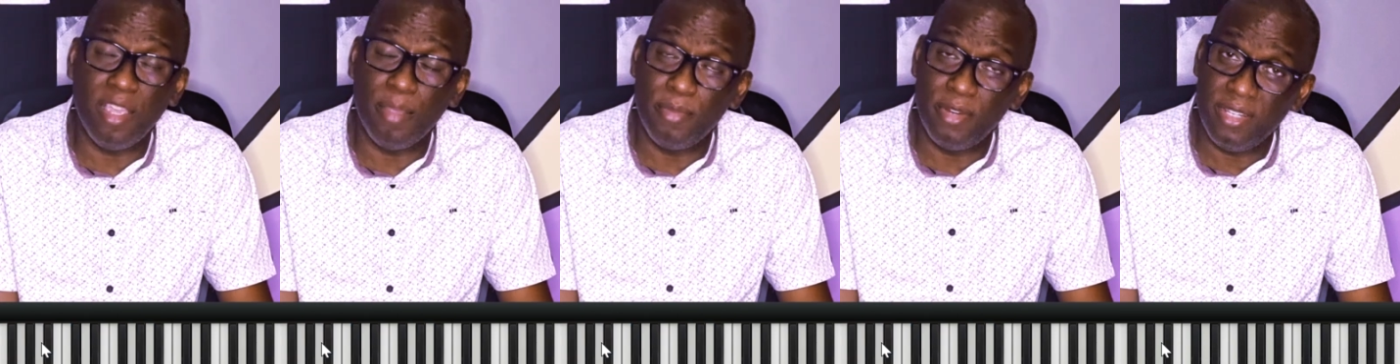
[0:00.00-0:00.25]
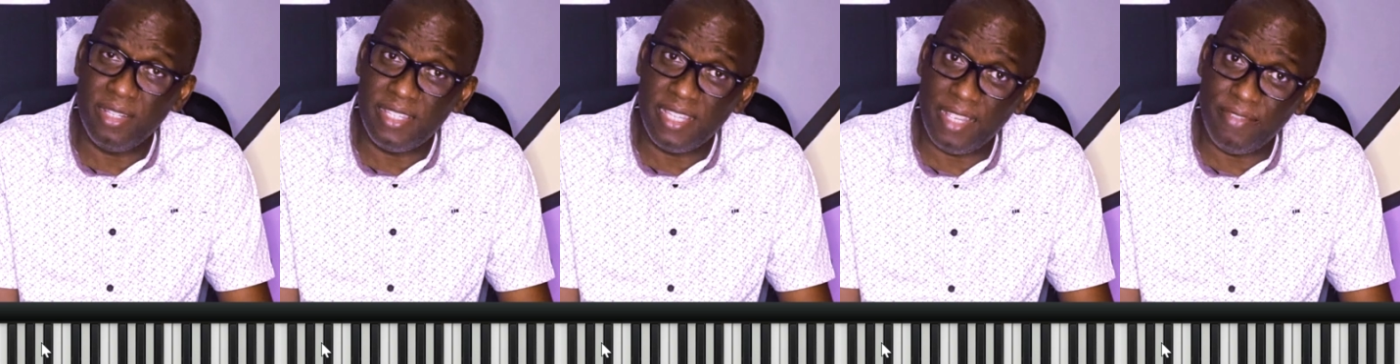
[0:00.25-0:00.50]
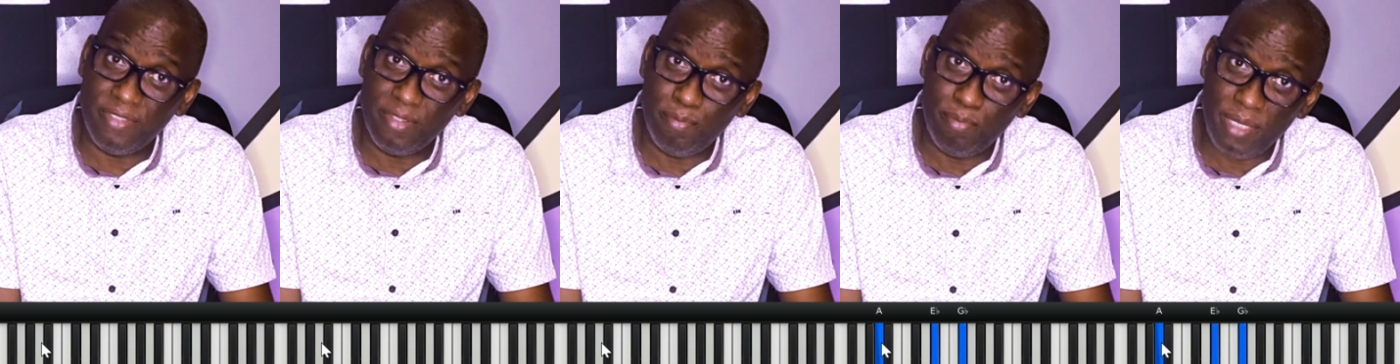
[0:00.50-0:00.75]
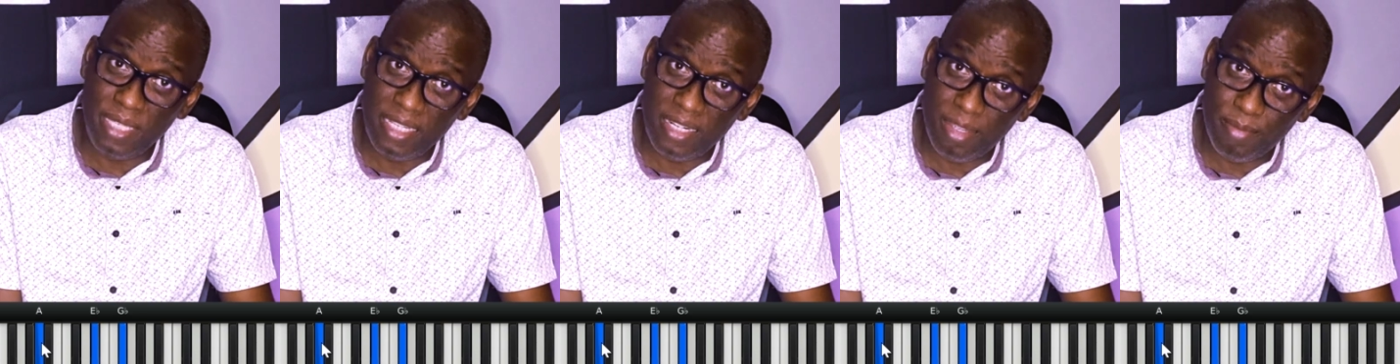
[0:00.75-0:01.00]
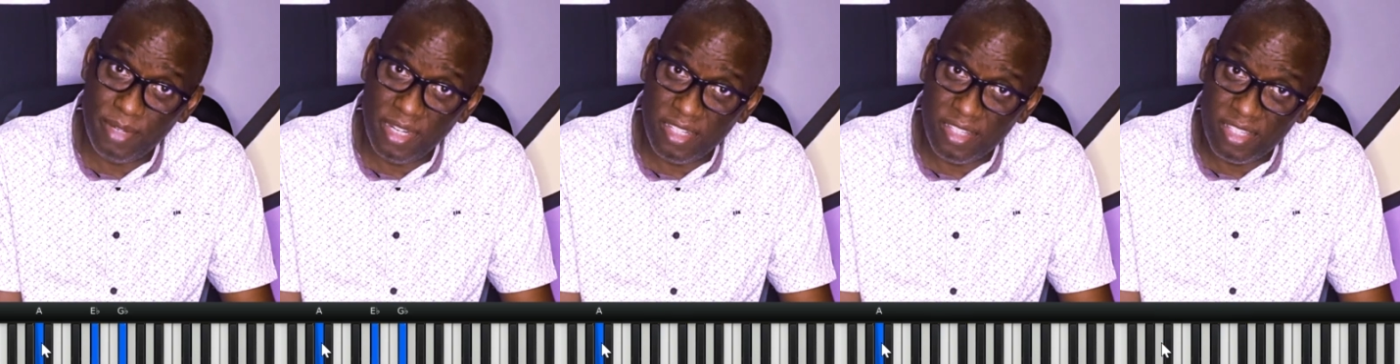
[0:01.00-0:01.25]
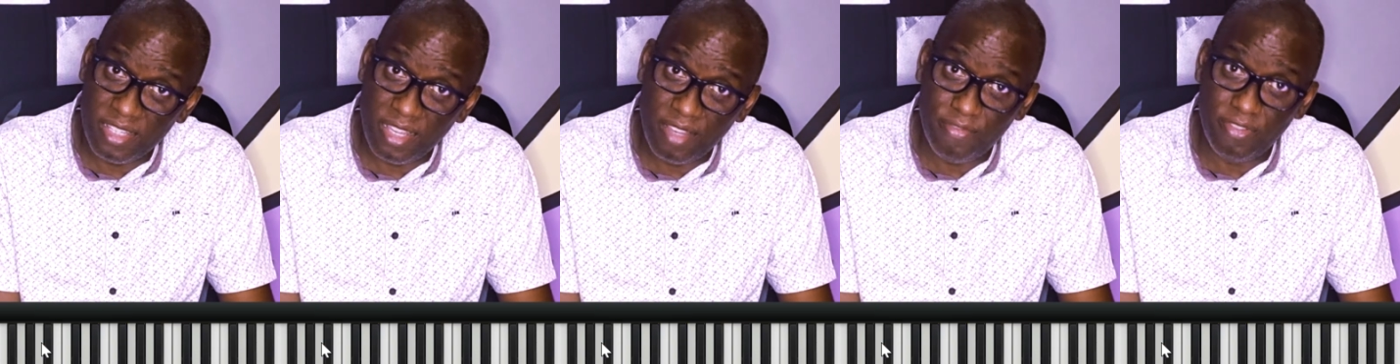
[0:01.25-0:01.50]
Dominant 7, B
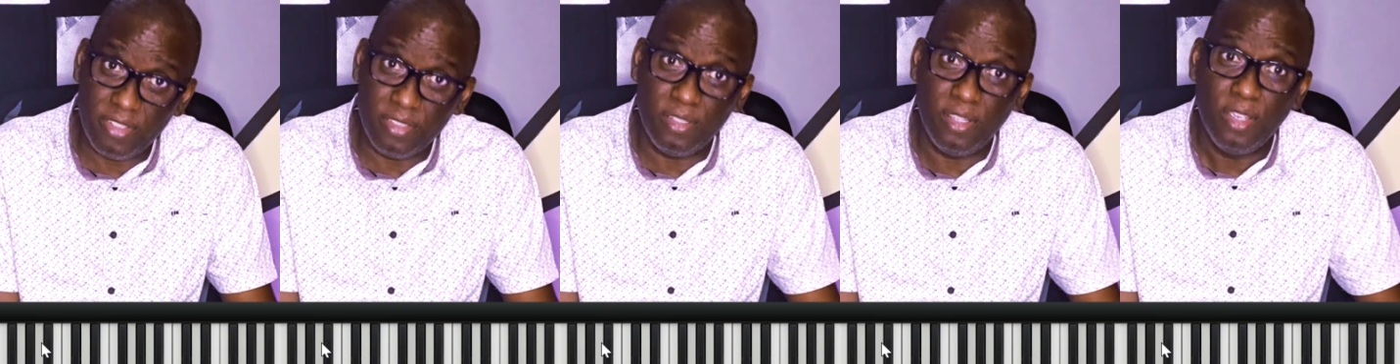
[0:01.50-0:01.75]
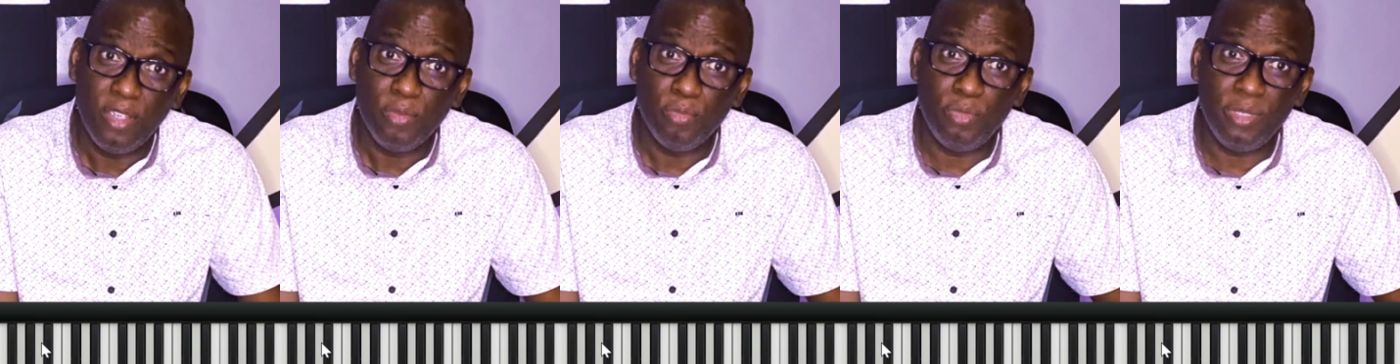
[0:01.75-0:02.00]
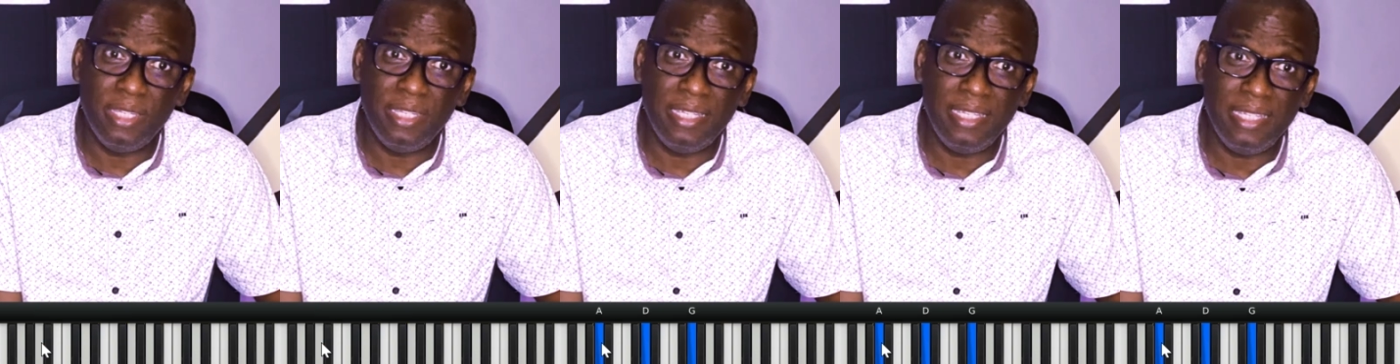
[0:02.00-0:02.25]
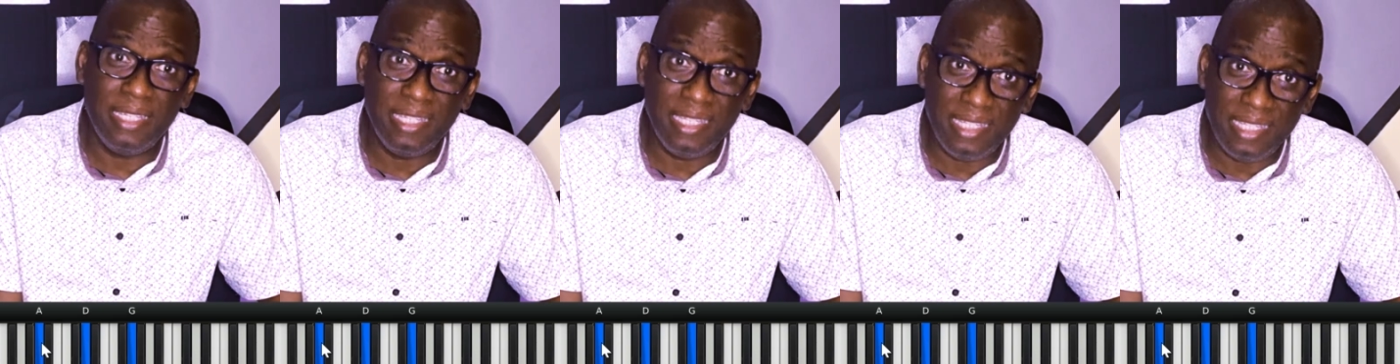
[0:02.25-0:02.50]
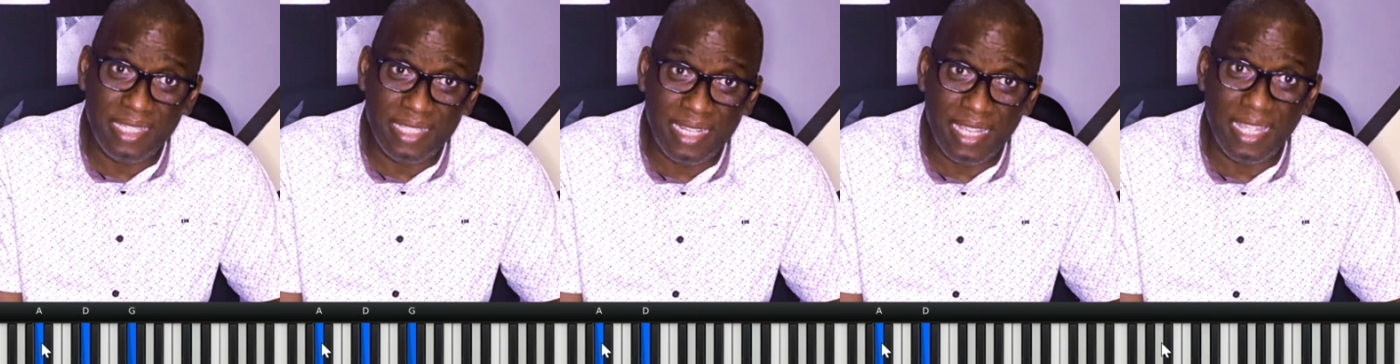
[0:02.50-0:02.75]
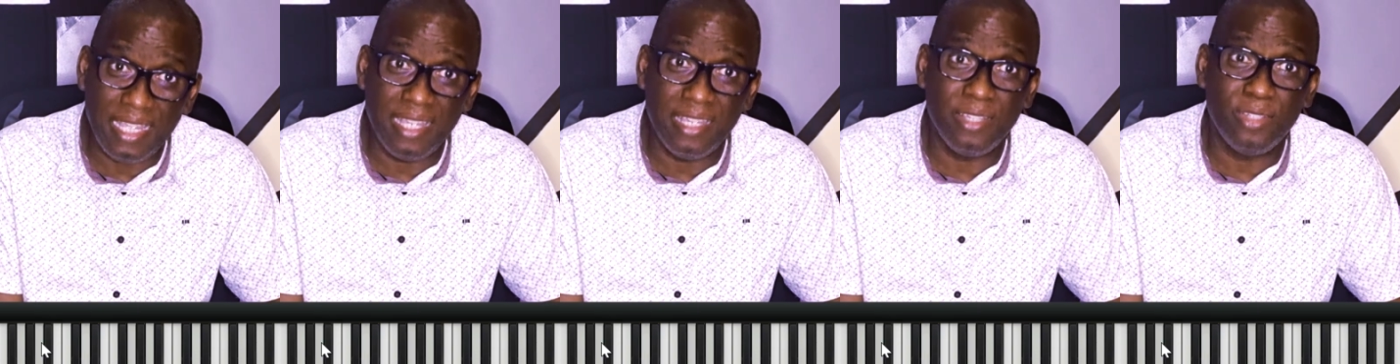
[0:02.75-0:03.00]
dominant 7,
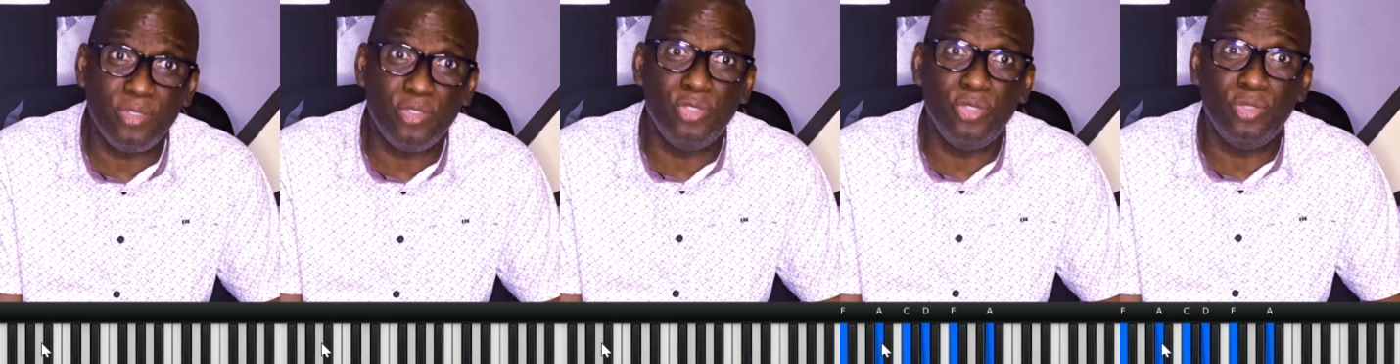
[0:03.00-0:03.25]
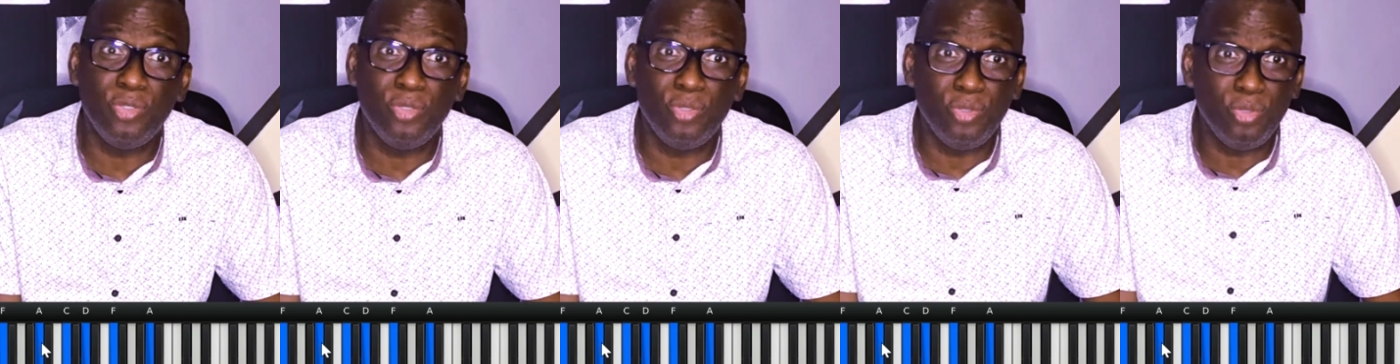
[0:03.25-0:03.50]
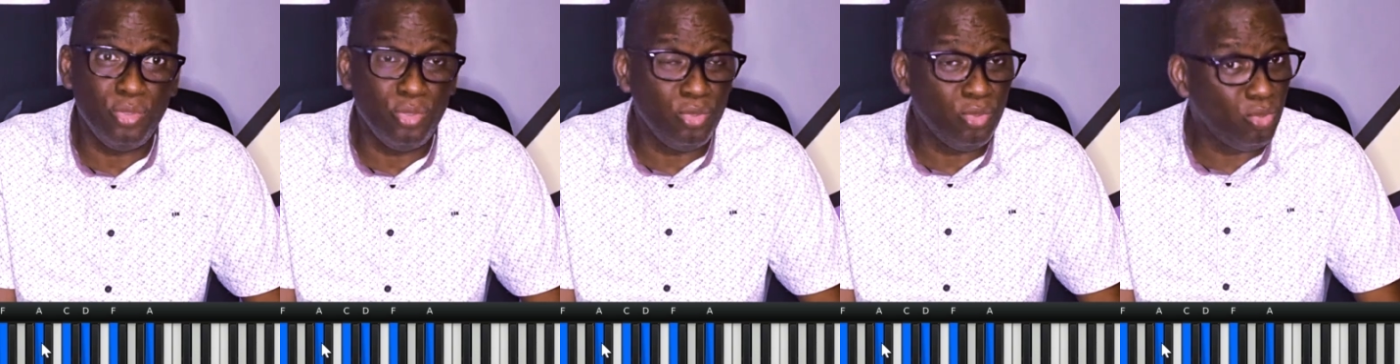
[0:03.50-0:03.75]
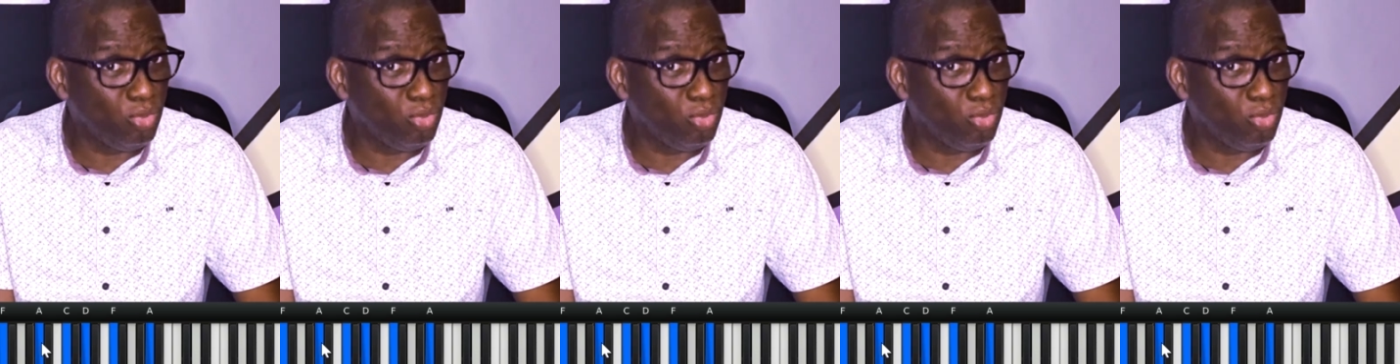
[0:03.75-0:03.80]
without you.